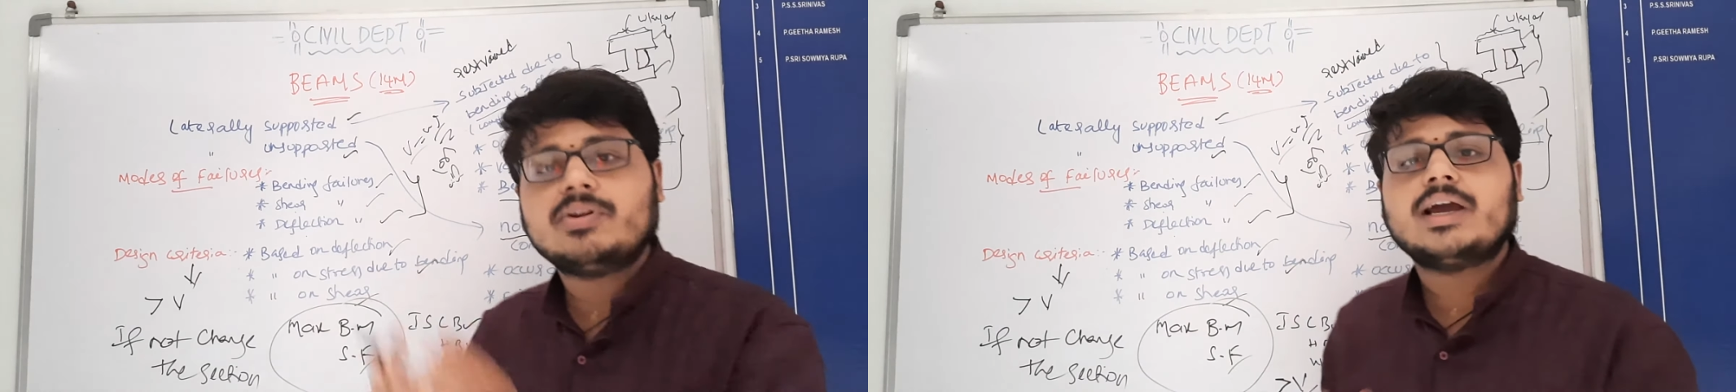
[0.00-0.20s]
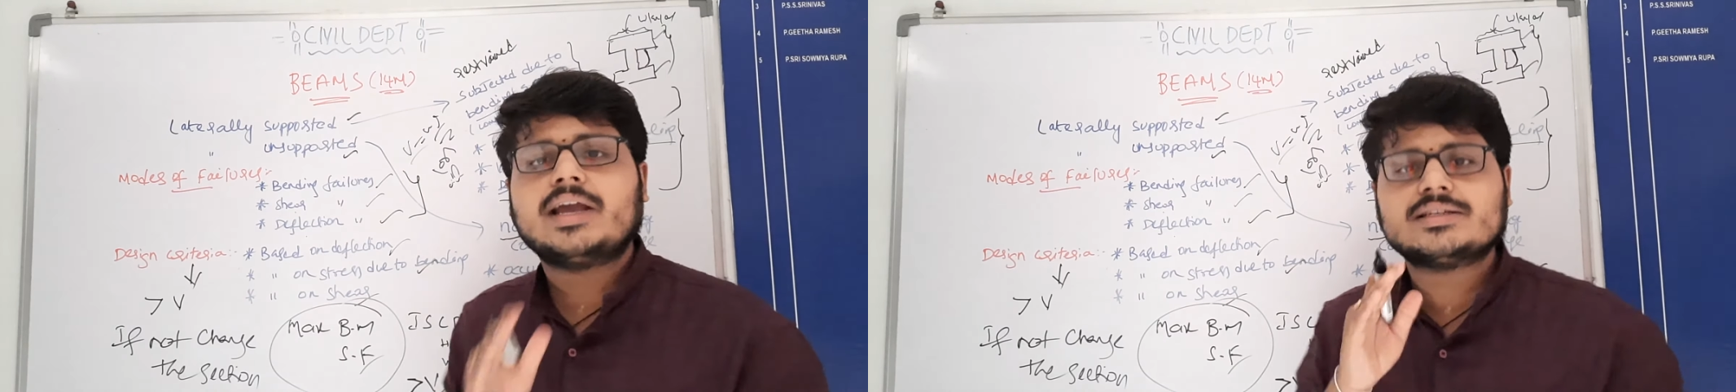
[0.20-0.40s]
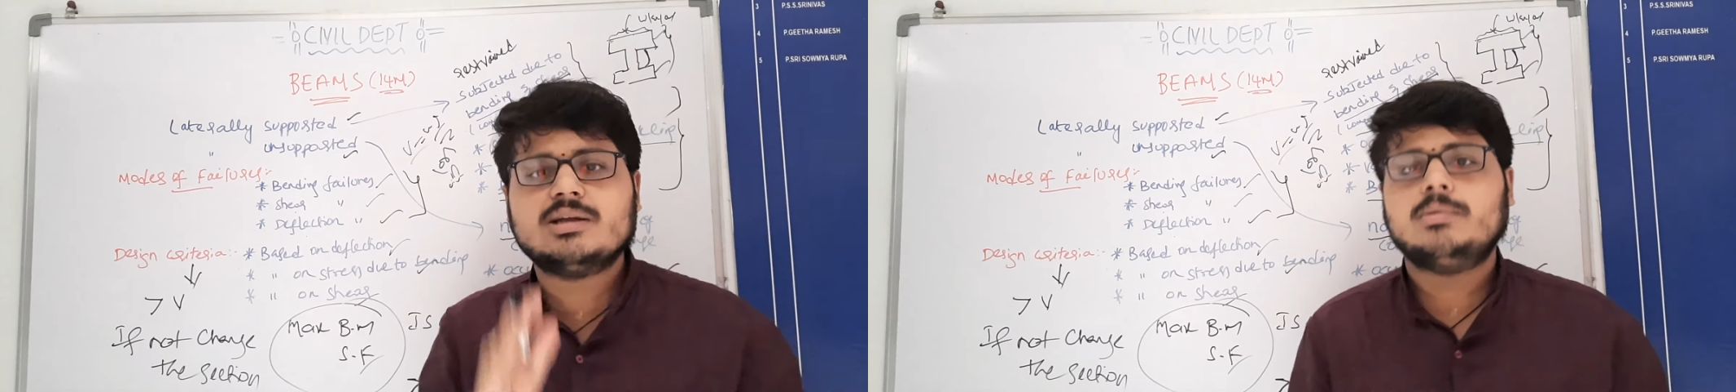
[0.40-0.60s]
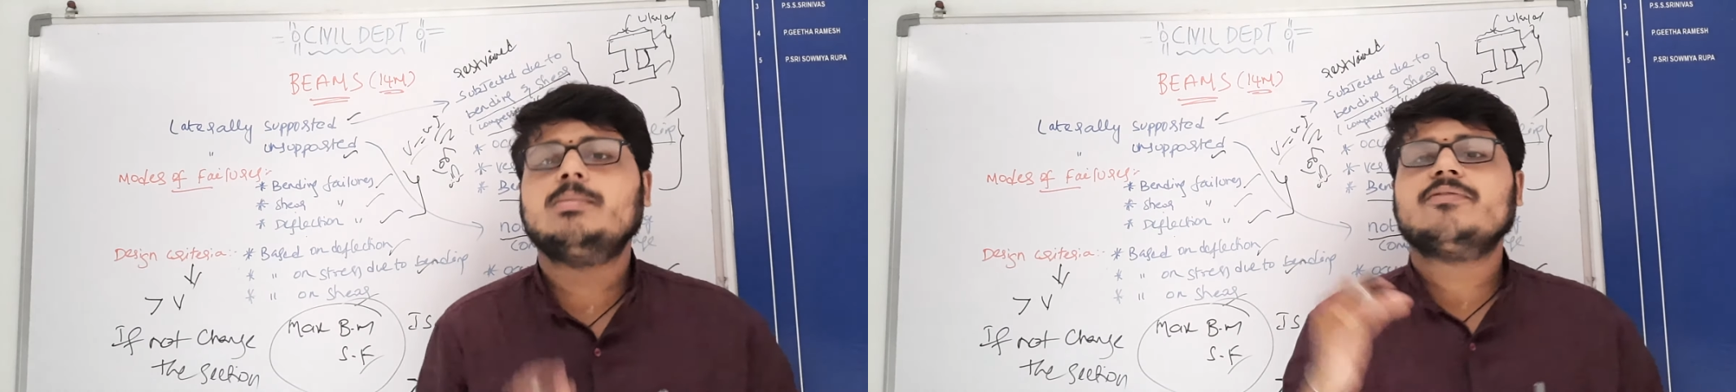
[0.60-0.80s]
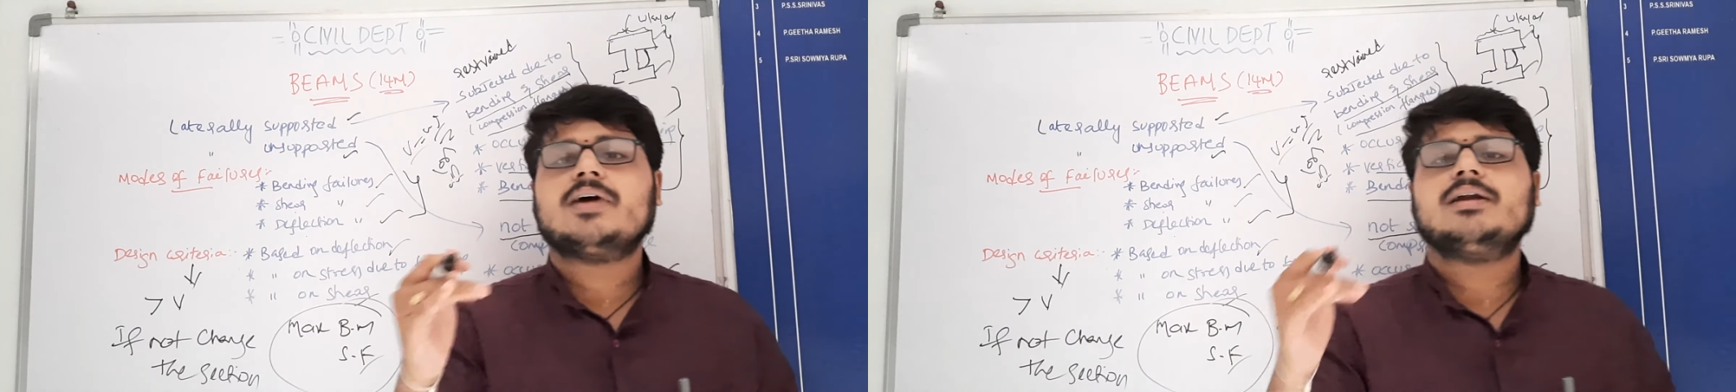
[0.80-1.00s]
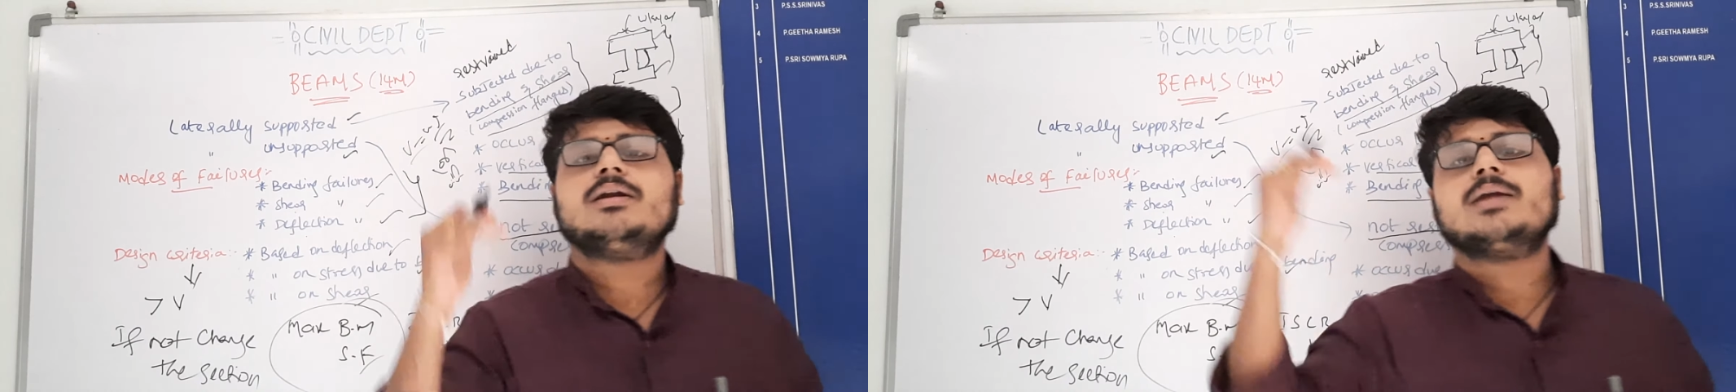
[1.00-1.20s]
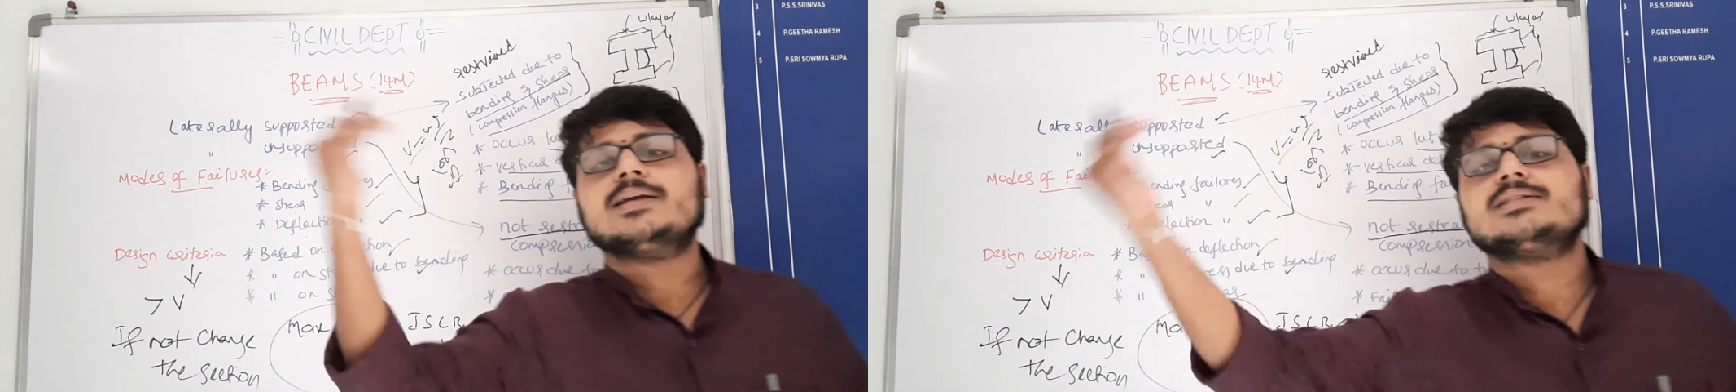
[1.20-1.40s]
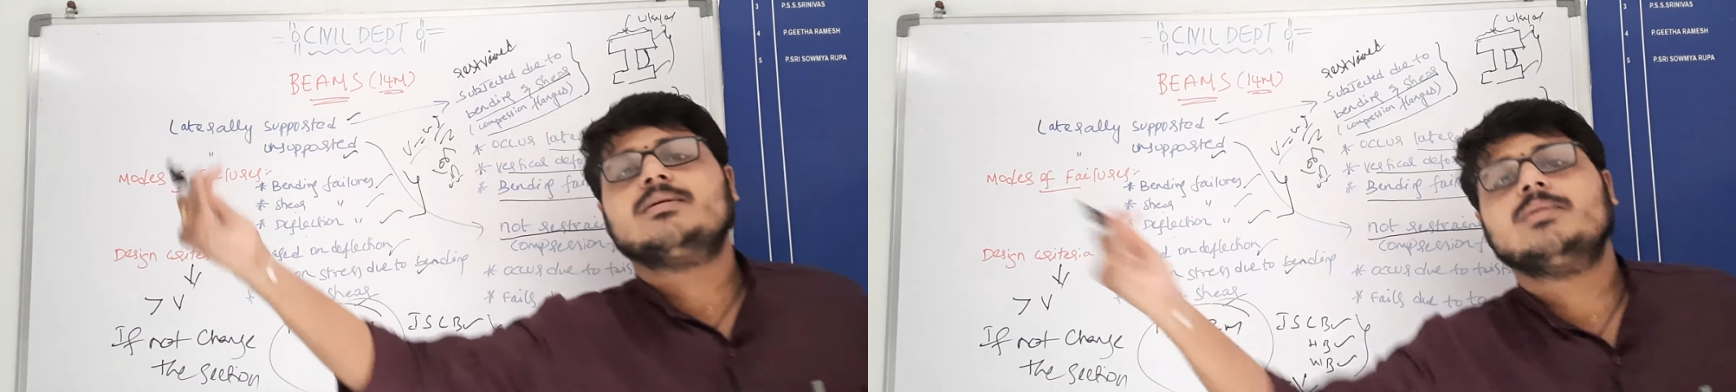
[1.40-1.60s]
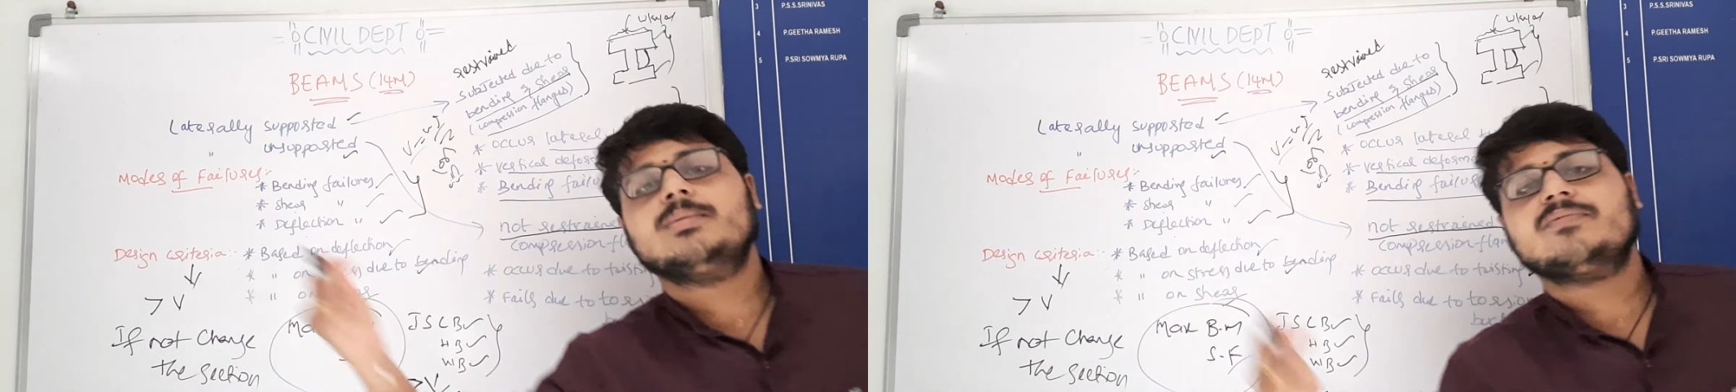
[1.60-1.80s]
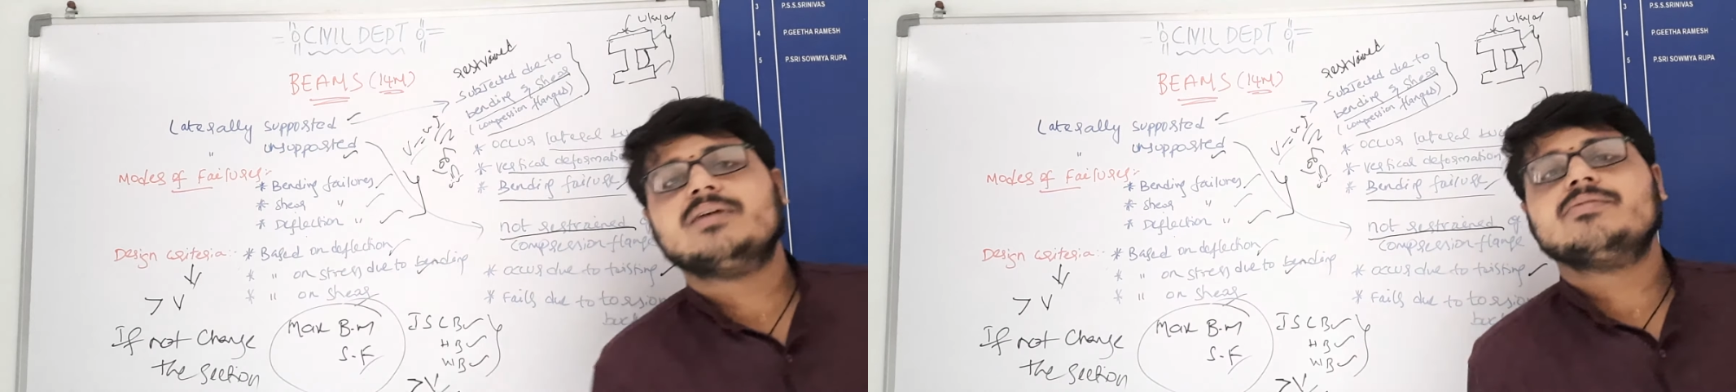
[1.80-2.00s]
ISWB 500 to
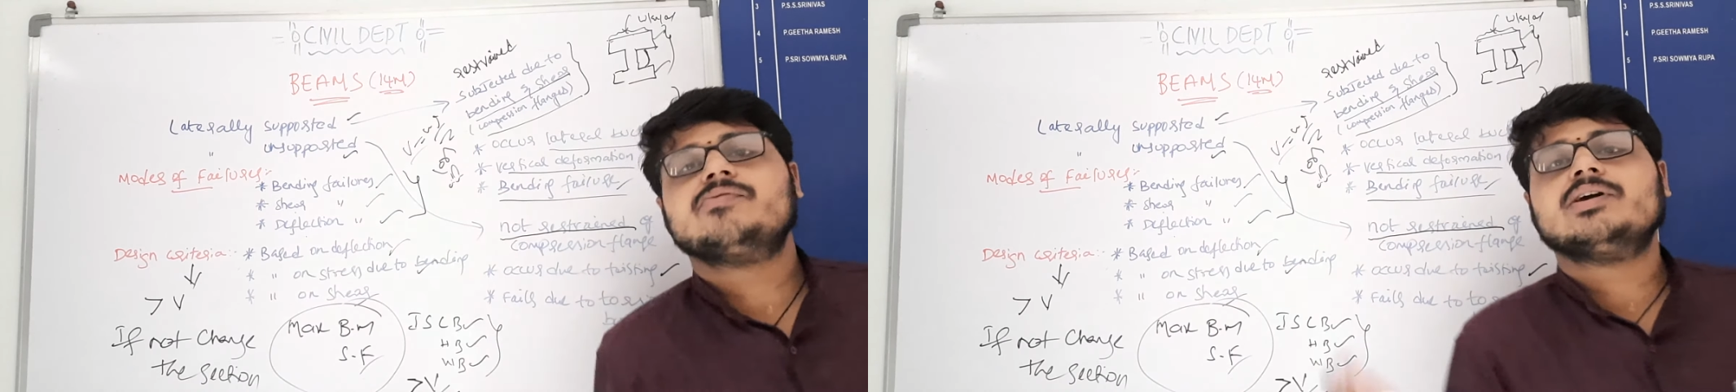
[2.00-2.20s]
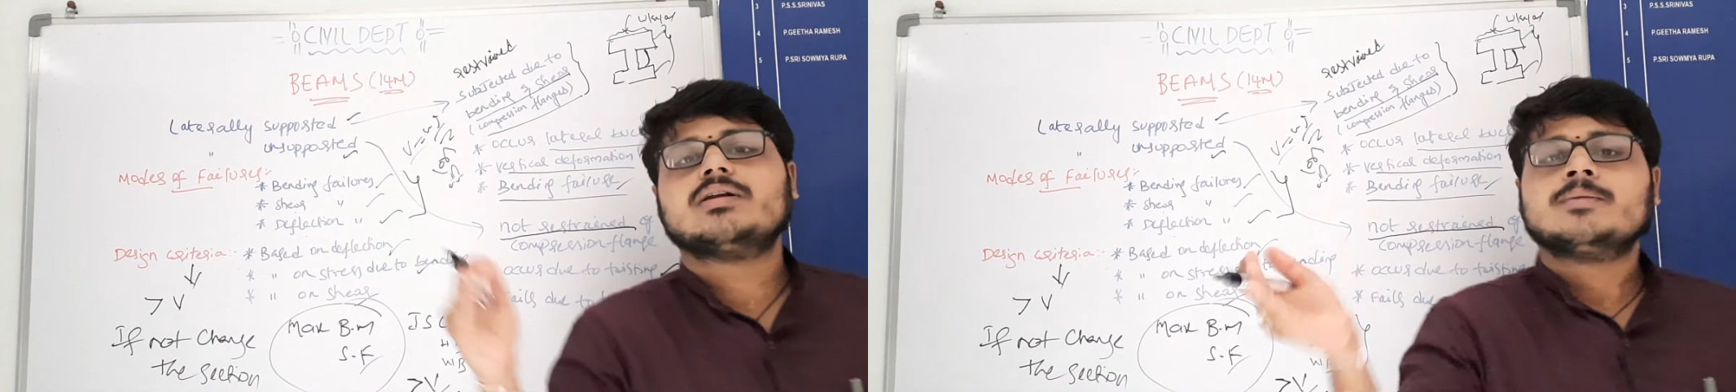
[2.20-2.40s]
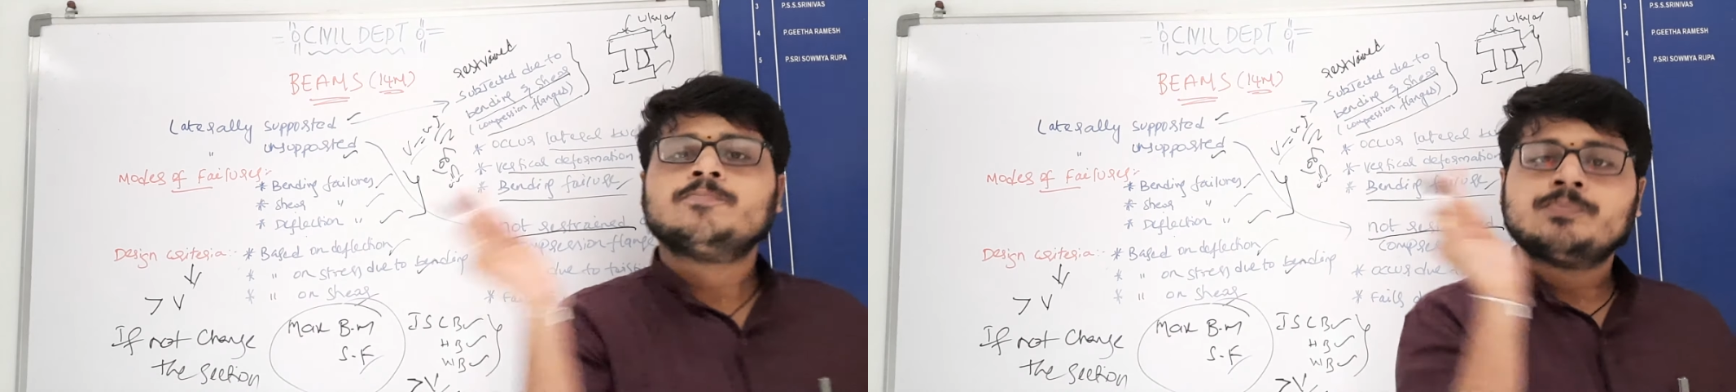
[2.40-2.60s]
ISWB 550, or